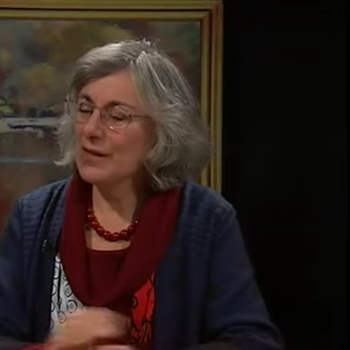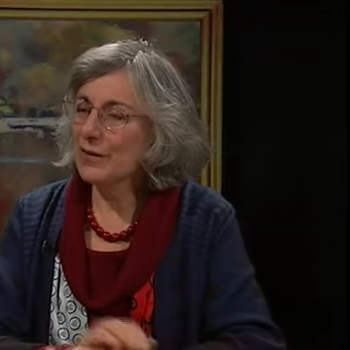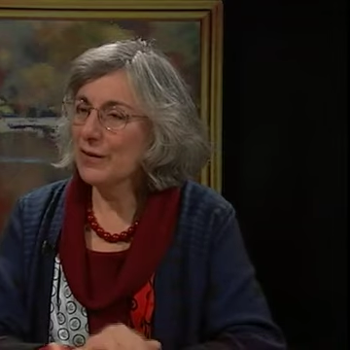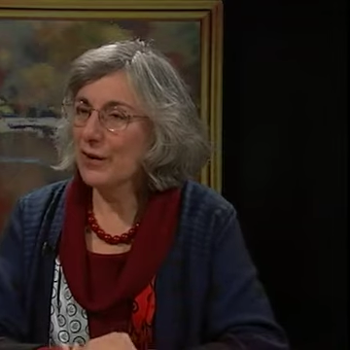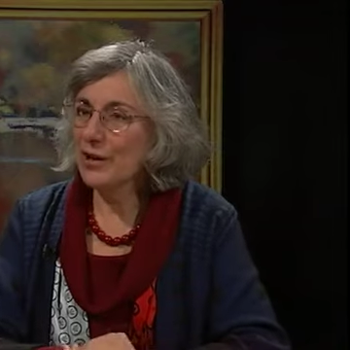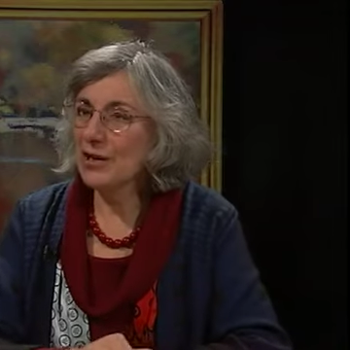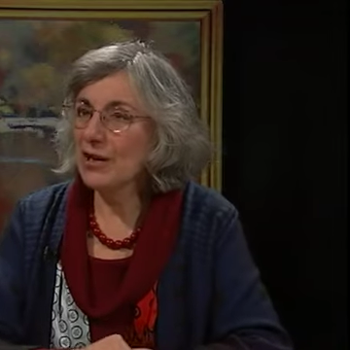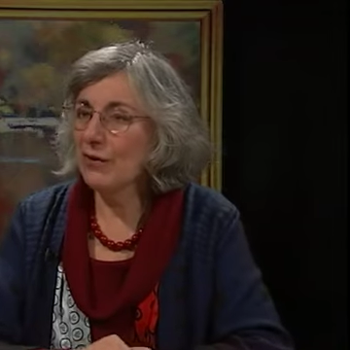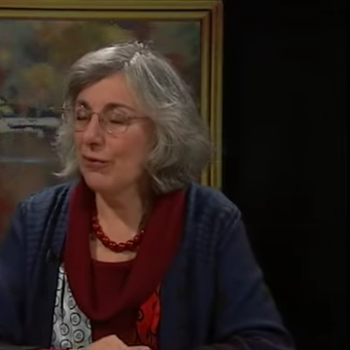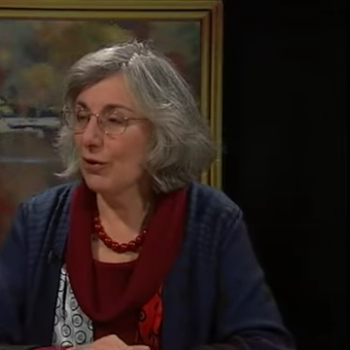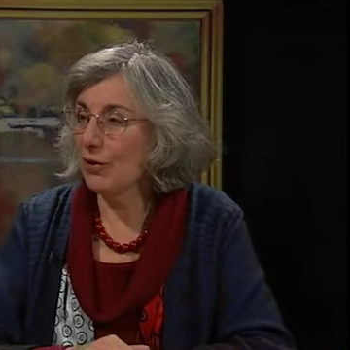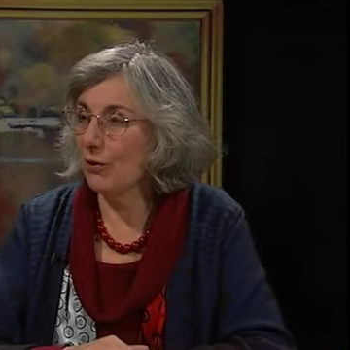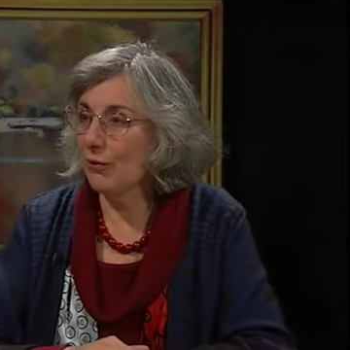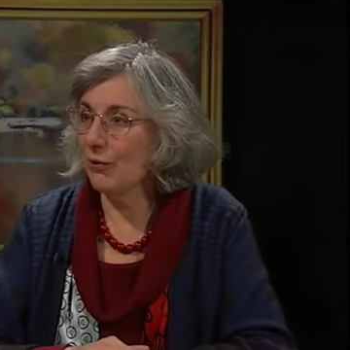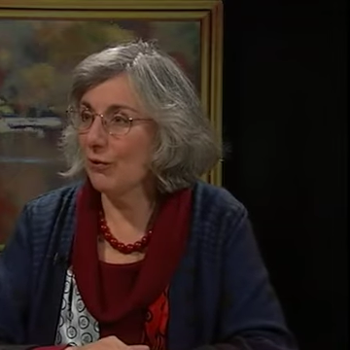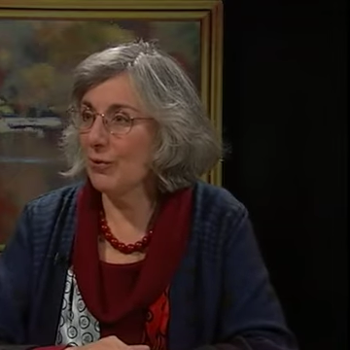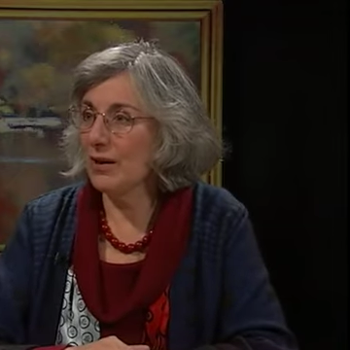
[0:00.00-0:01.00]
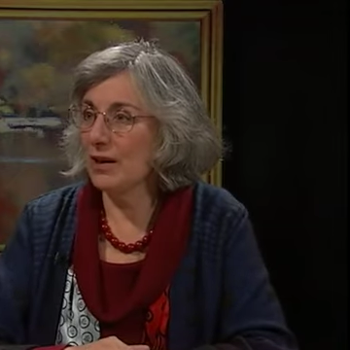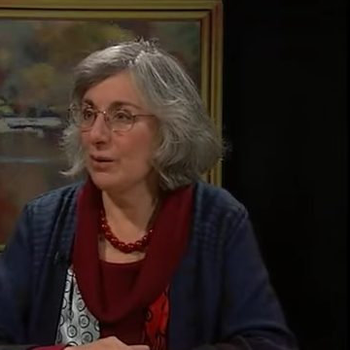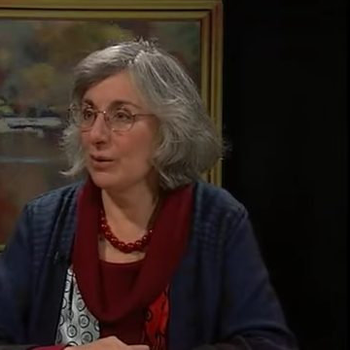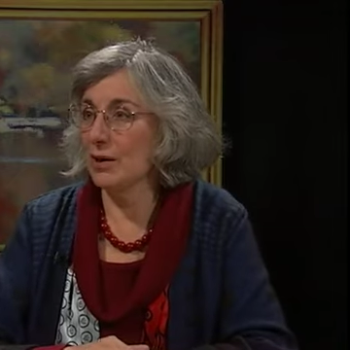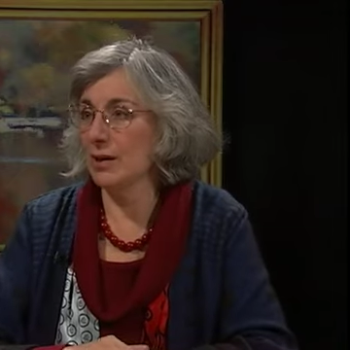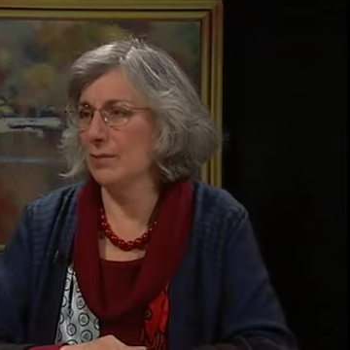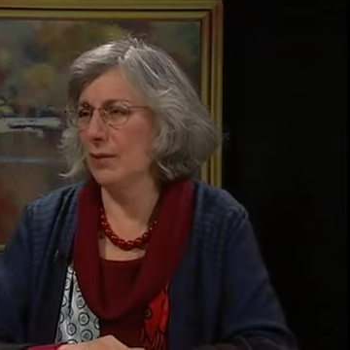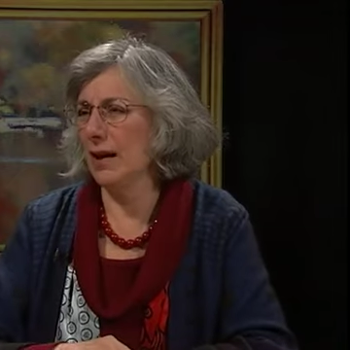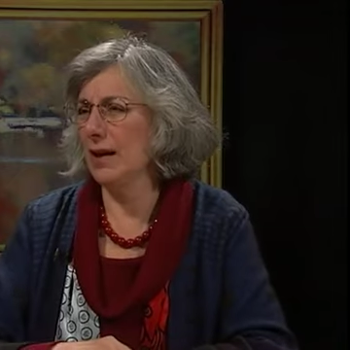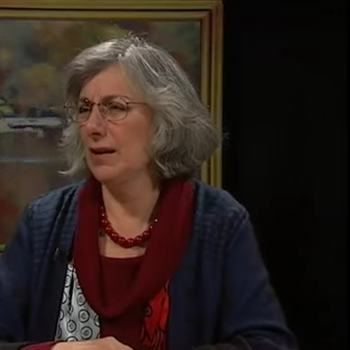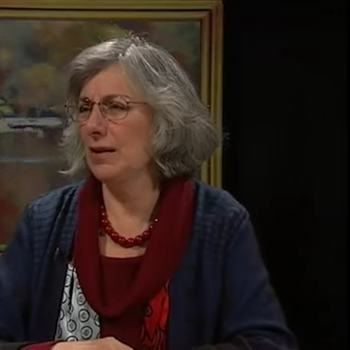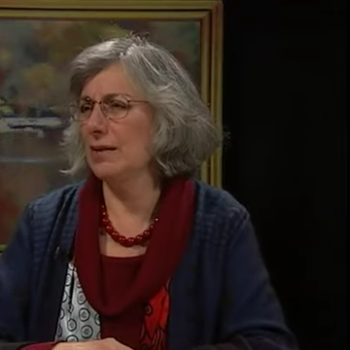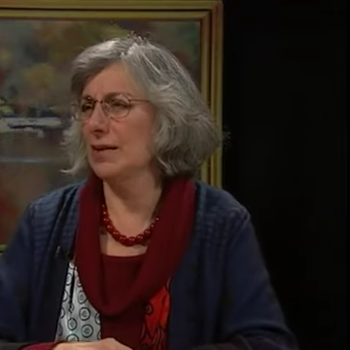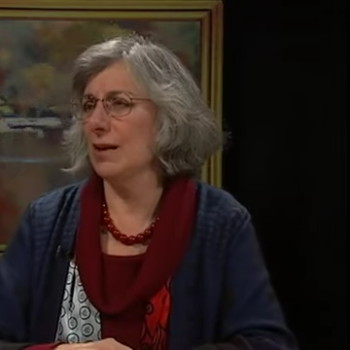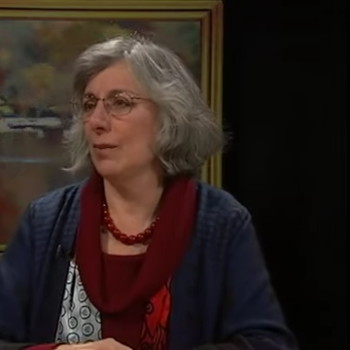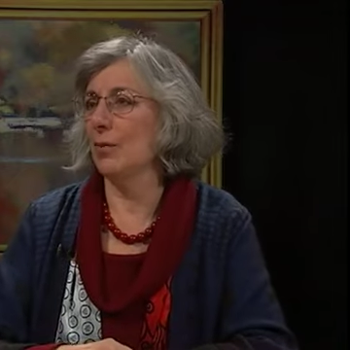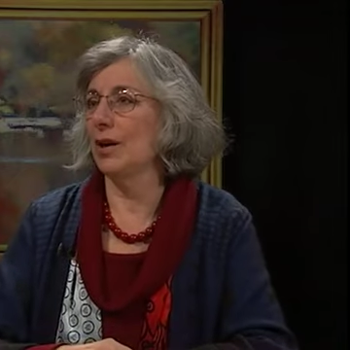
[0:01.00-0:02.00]
It's very difficult for me to explain to
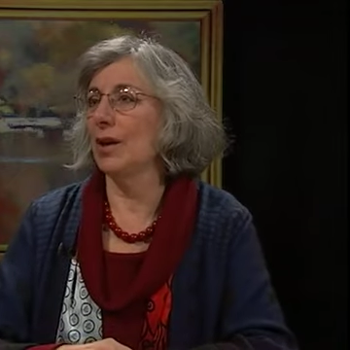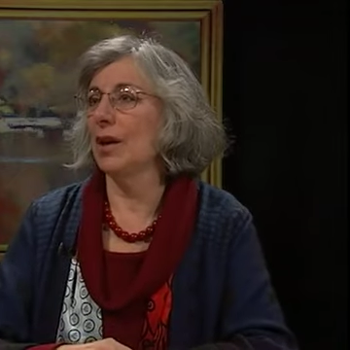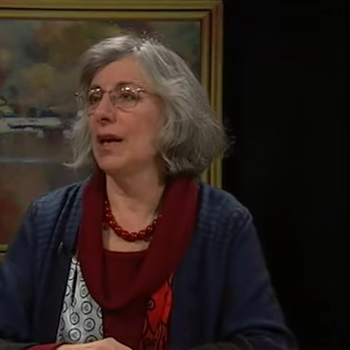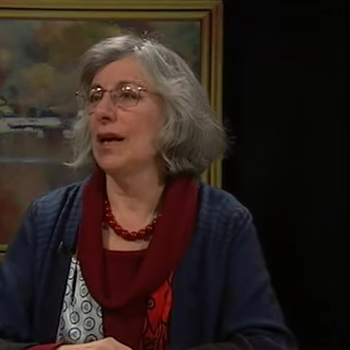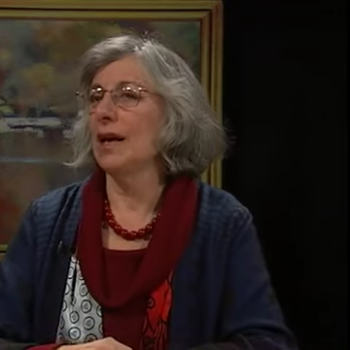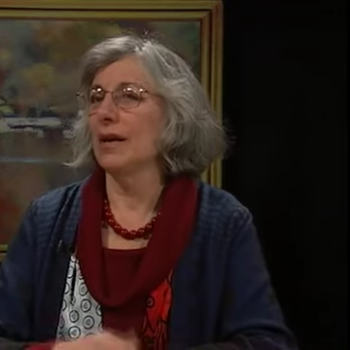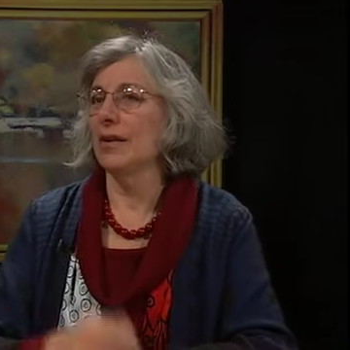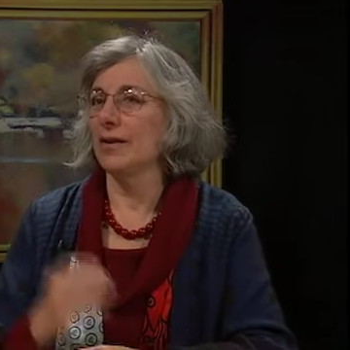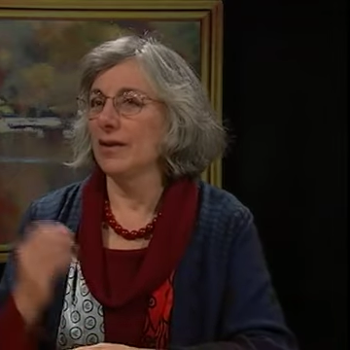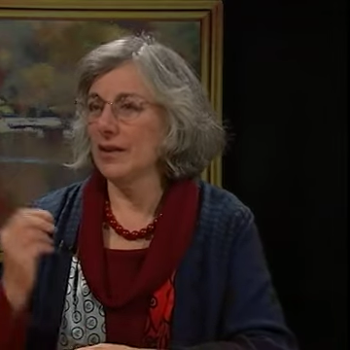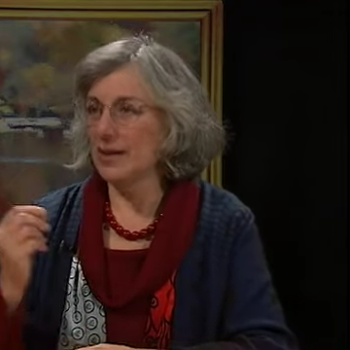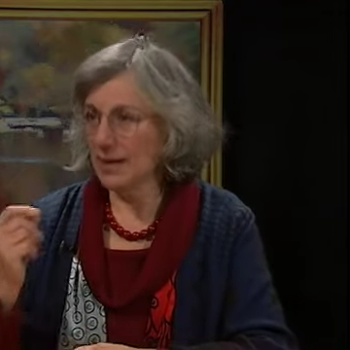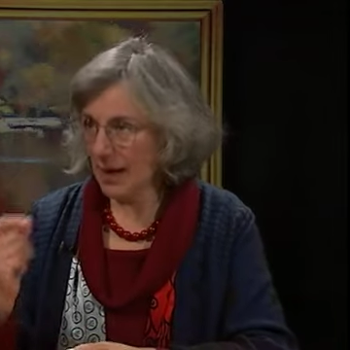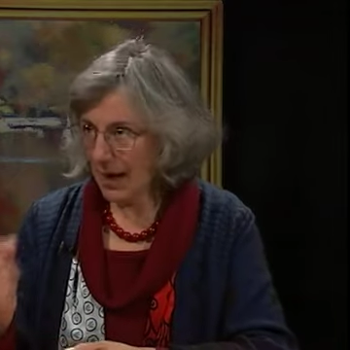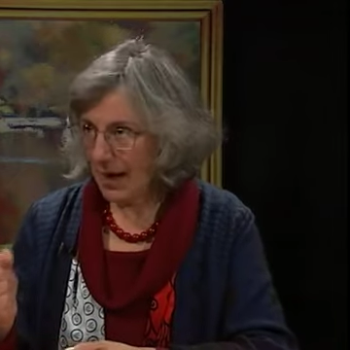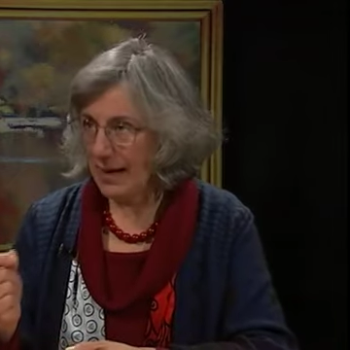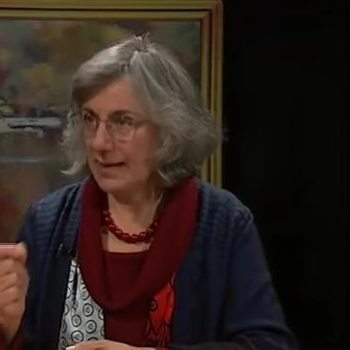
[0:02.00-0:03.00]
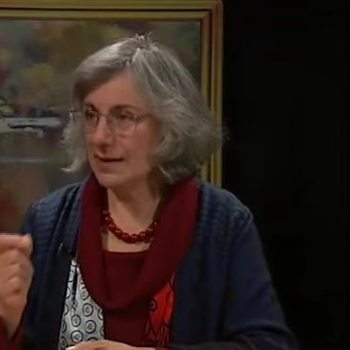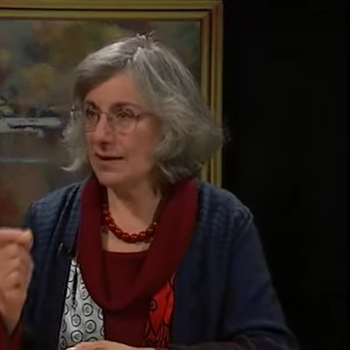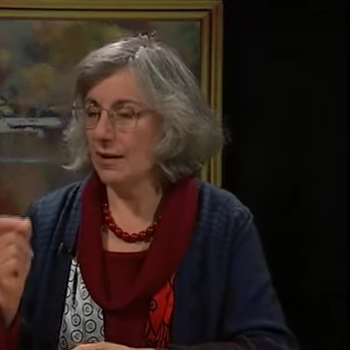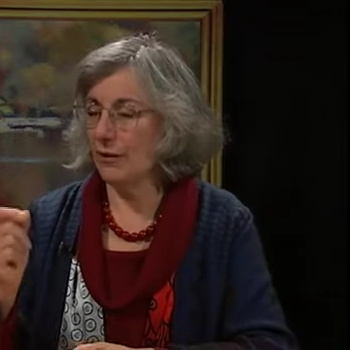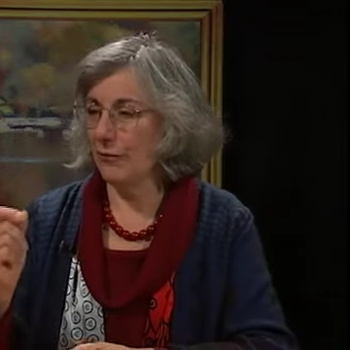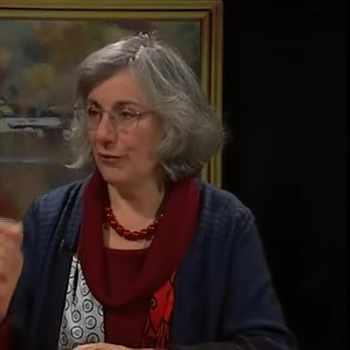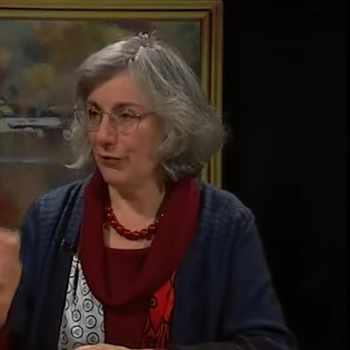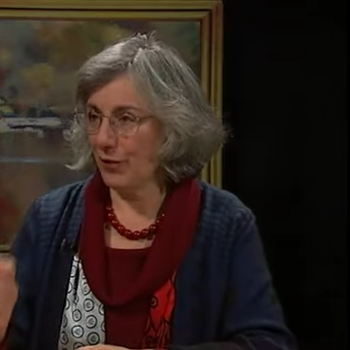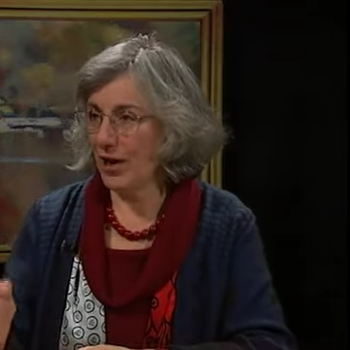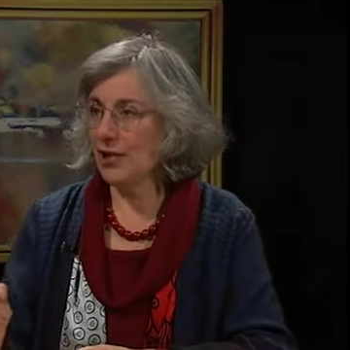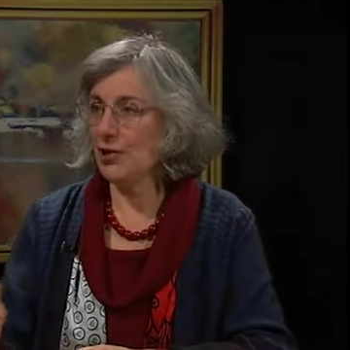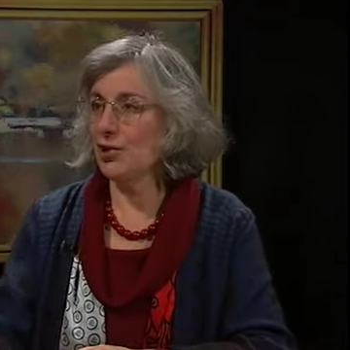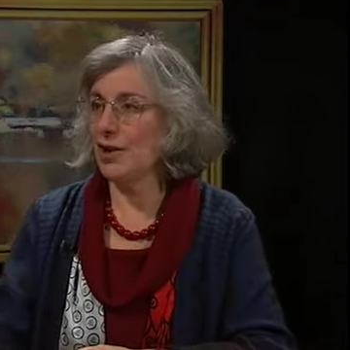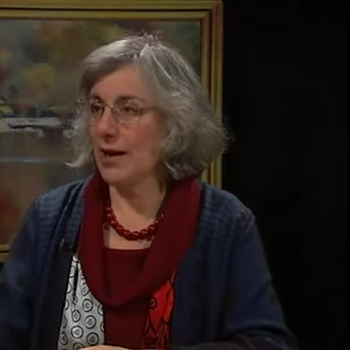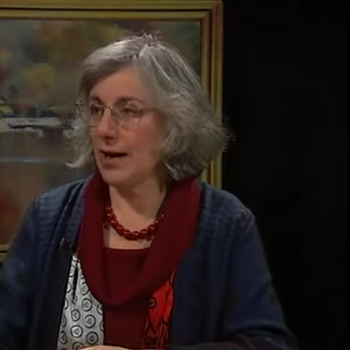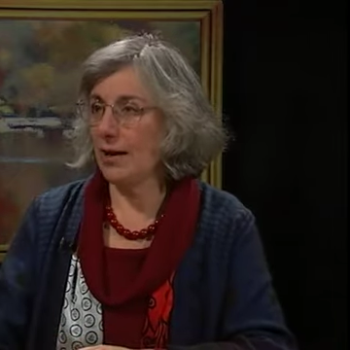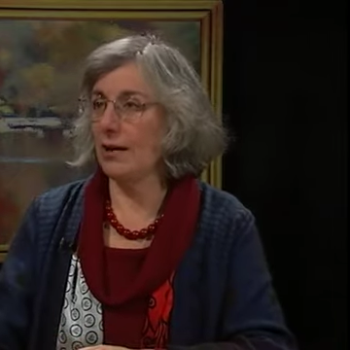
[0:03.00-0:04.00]
someone the taste of fresh
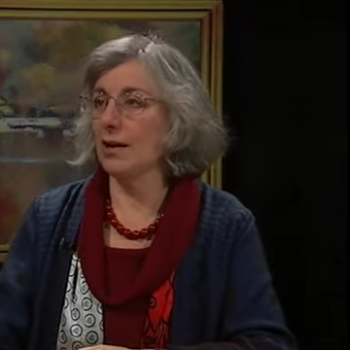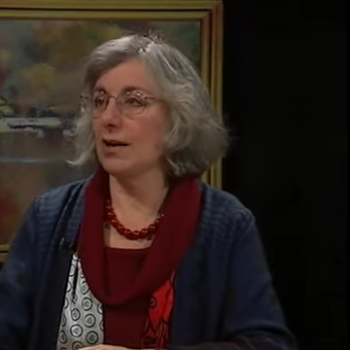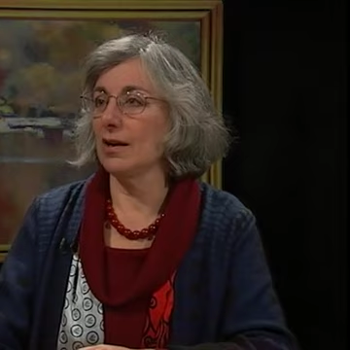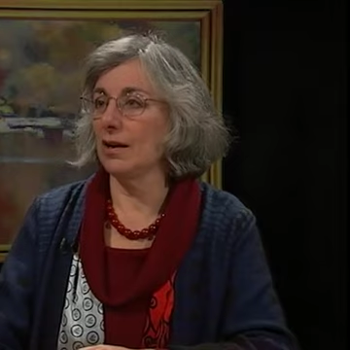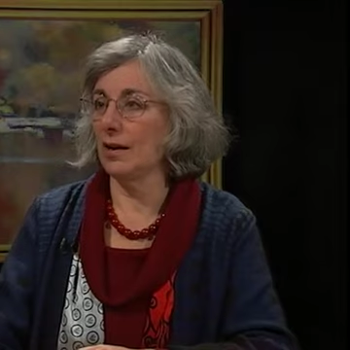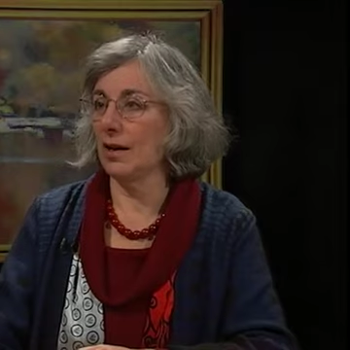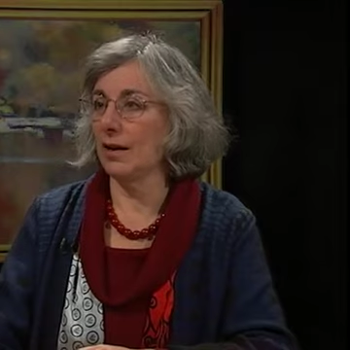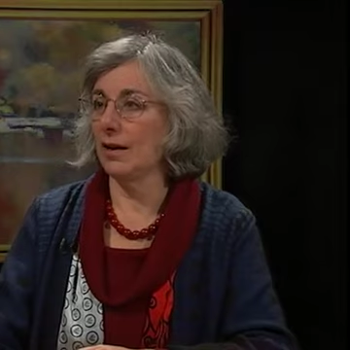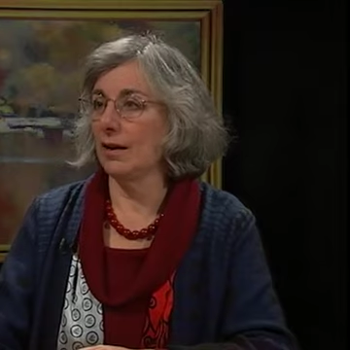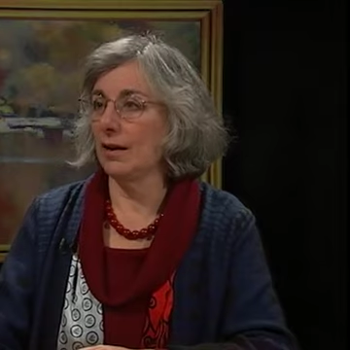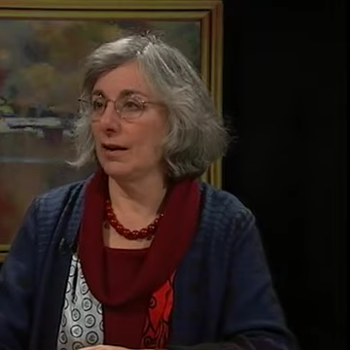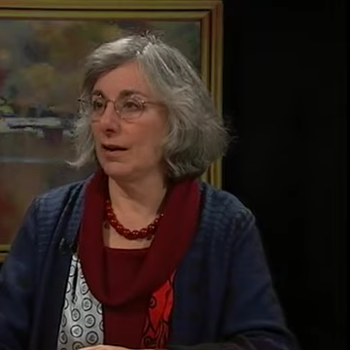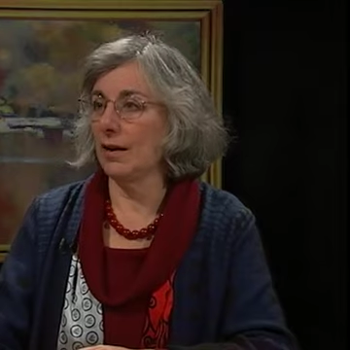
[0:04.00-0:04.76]
tarragon.